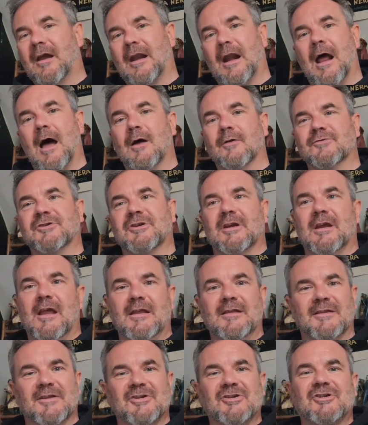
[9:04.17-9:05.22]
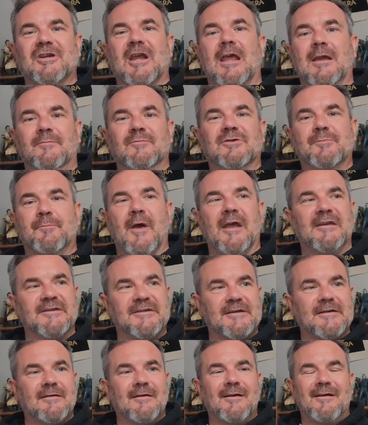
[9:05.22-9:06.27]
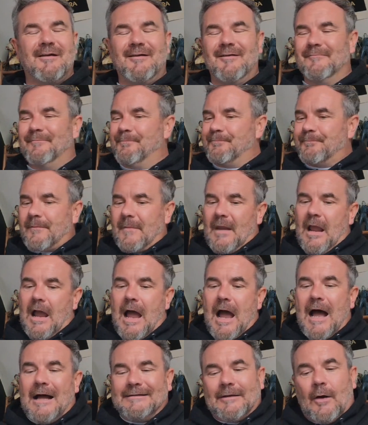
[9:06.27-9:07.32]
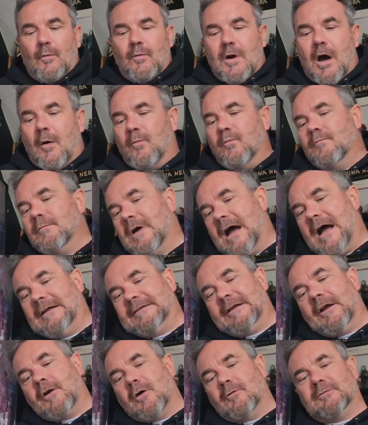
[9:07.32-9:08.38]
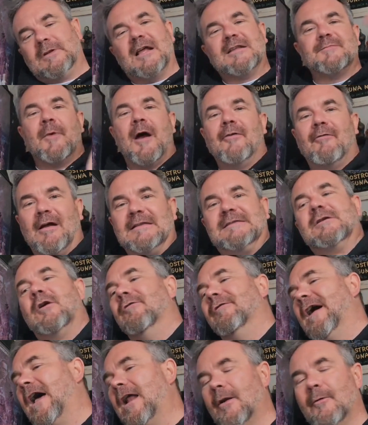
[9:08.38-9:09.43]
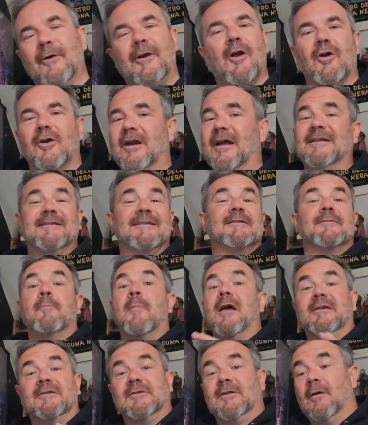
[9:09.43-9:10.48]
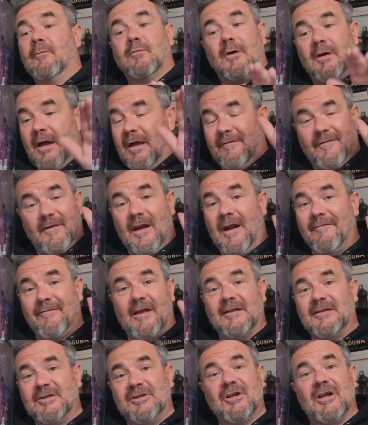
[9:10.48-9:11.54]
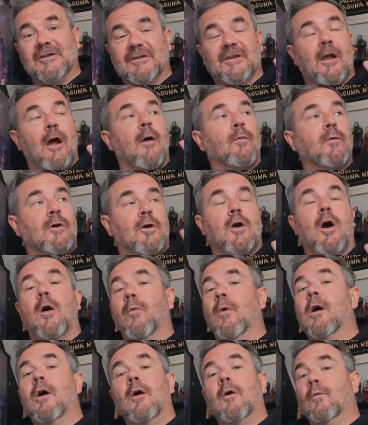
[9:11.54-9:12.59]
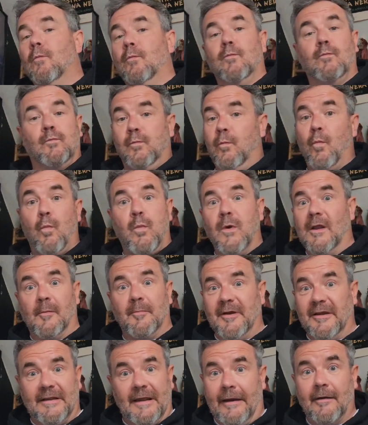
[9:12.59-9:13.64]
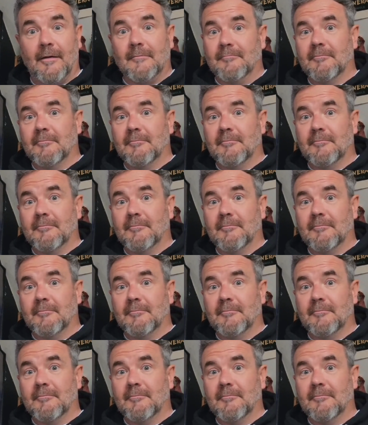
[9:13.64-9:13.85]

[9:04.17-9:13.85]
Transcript: crowds in the same space. I don't know. That's my rant over. Halloween Horror Nights is amazing though. If you ever get the chance to go. We'll be there